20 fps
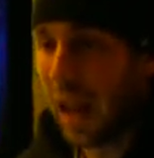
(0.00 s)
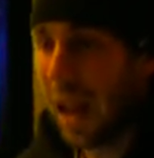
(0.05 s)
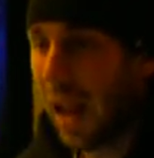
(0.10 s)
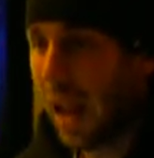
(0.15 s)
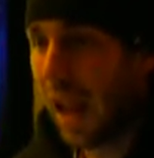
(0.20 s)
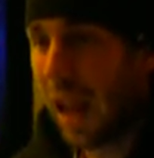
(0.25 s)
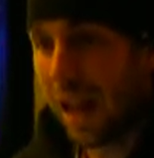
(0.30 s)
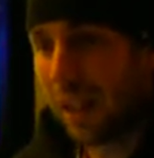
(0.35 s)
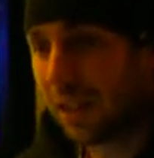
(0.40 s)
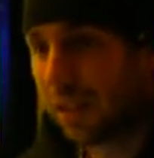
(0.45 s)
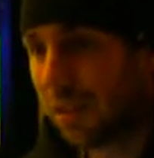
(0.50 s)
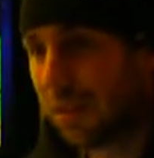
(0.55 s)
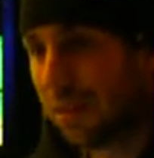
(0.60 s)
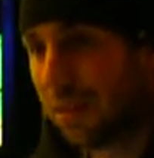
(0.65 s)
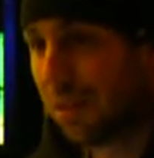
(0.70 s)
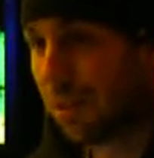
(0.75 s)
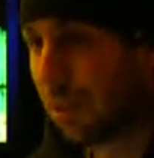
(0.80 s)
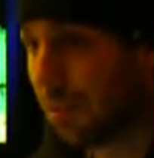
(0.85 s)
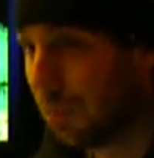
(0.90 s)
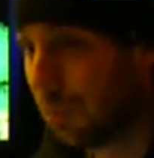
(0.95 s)
I had
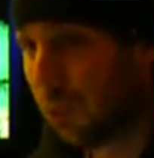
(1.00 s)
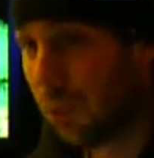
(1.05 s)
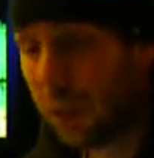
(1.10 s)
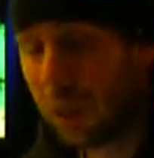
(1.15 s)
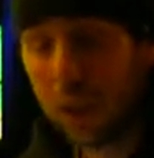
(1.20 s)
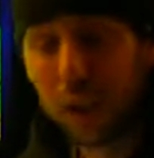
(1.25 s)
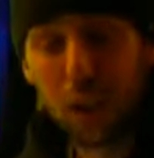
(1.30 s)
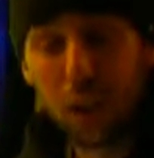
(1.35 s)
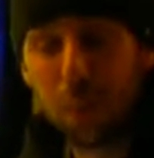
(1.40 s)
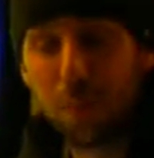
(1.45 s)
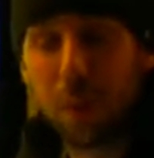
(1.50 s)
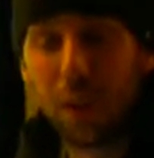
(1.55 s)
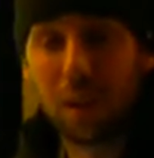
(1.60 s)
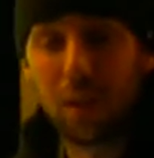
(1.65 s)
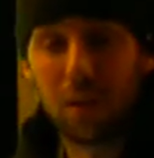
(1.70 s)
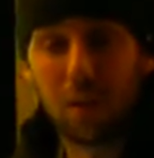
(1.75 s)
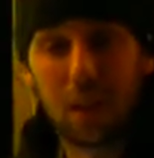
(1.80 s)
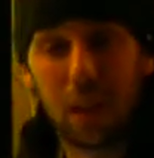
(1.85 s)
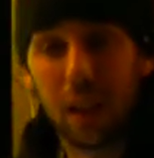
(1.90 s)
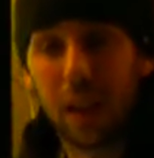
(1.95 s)
some really good
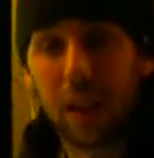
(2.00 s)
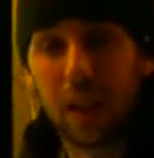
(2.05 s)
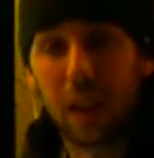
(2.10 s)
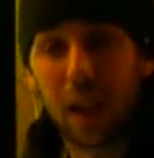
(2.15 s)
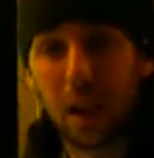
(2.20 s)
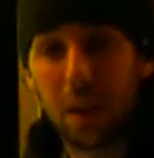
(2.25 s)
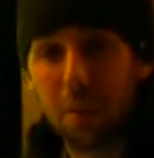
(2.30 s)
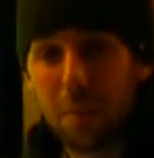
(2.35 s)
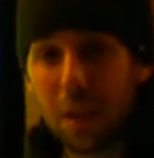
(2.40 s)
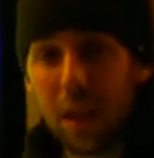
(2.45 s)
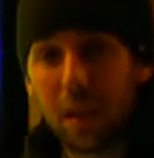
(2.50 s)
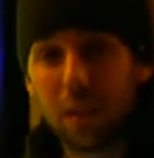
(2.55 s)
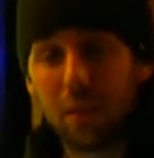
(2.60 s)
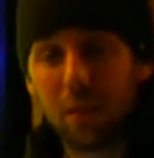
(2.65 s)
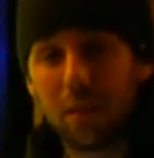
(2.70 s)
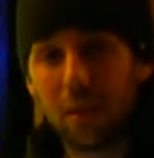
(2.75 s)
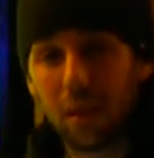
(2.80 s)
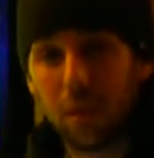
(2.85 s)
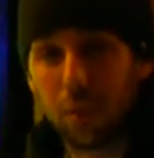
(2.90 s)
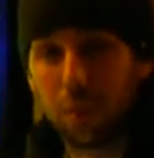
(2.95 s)
pitches to hit that I
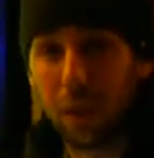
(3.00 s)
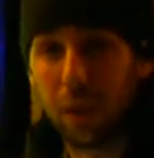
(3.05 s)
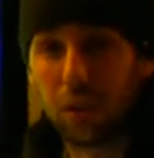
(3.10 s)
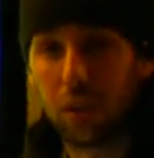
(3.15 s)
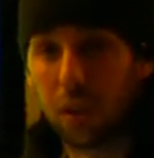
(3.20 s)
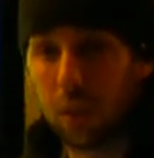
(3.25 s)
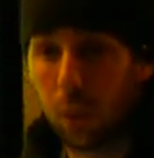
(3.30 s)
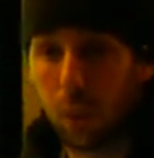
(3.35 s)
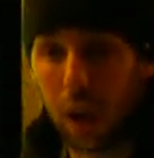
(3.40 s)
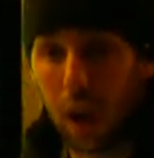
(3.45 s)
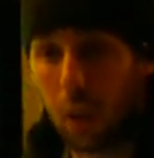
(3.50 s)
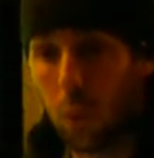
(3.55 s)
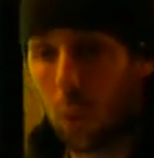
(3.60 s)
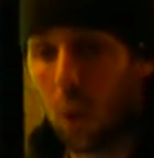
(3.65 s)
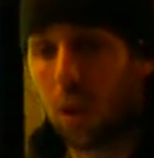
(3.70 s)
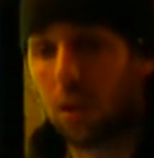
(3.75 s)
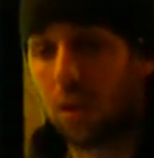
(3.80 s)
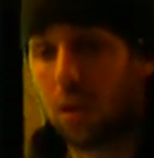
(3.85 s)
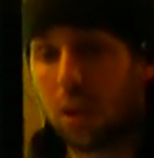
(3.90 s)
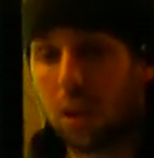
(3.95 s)
missed, especially when I
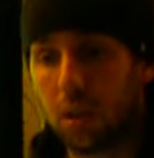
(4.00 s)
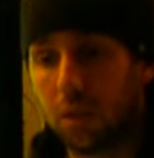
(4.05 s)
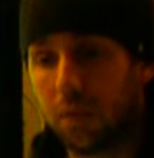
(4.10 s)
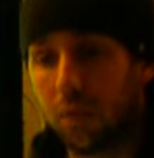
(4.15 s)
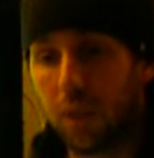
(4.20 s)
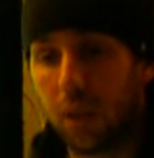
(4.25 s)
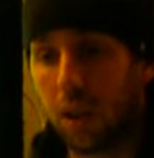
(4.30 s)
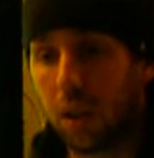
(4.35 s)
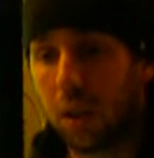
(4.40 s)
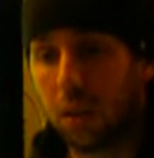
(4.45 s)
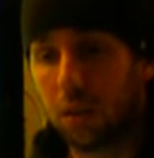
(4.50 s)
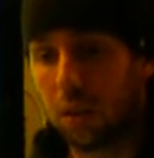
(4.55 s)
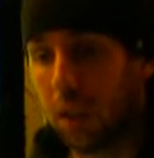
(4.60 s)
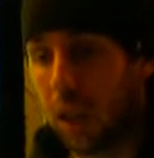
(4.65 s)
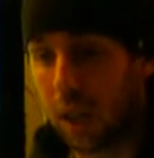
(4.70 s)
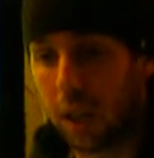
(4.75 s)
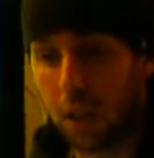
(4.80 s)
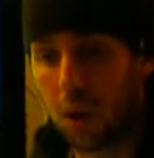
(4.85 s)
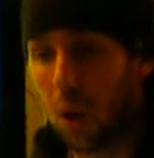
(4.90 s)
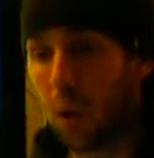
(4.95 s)
wasn't
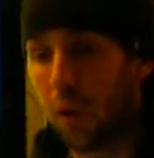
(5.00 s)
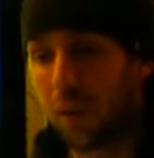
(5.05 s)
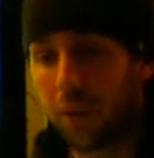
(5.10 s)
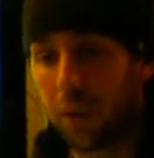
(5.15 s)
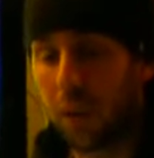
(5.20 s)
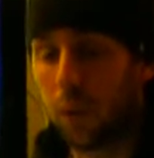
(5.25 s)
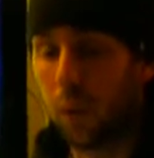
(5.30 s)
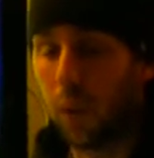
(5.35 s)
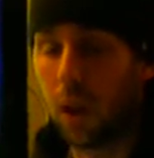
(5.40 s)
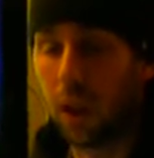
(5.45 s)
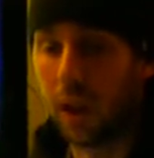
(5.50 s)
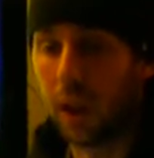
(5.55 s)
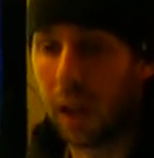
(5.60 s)
going very well.